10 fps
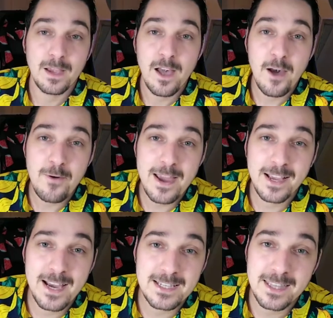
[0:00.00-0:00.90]
Alright
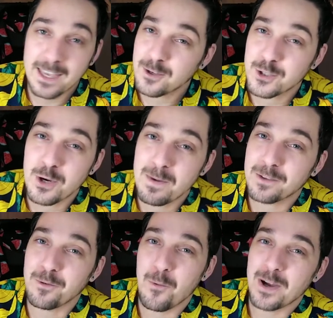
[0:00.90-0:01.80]
guys, thank you so much
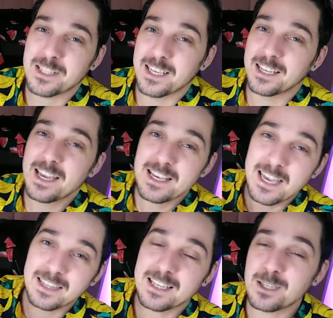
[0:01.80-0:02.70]
for watching.
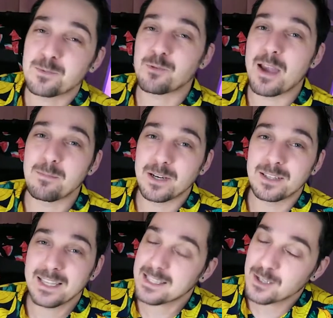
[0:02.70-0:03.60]
Hit that subscribe button,
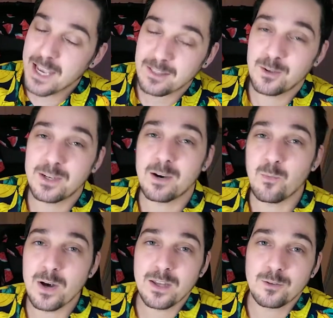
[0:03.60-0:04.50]
let's get to that
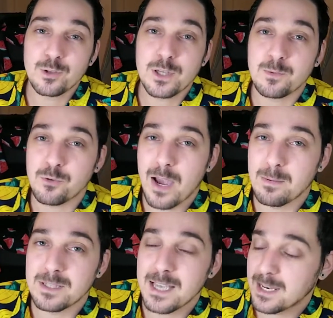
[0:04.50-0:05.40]
one hundred
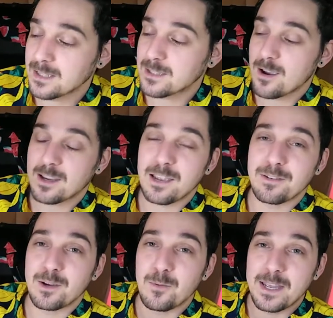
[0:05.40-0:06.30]
subscribers and I'll start giving
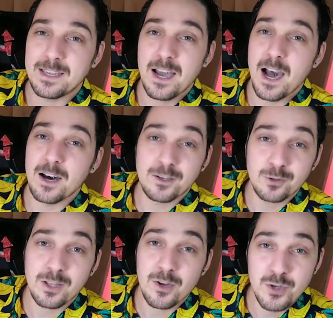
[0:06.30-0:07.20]
away one hundred
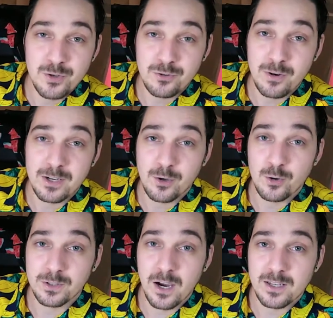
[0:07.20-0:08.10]
unused trainer code
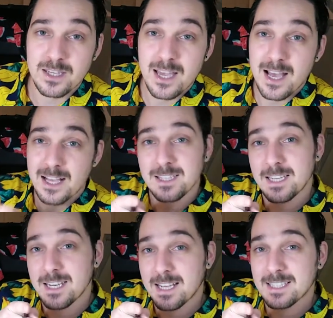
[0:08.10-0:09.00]
cards. I'll see you
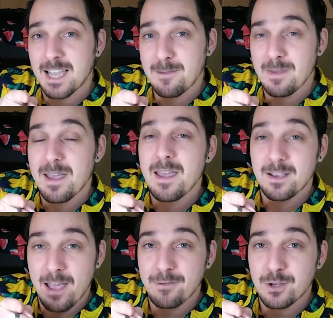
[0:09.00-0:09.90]
next time.
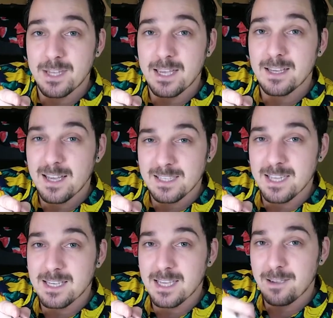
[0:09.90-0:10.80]
Have a good day and stay
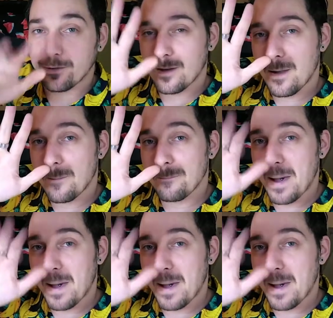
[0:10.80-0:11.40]
safe. Bye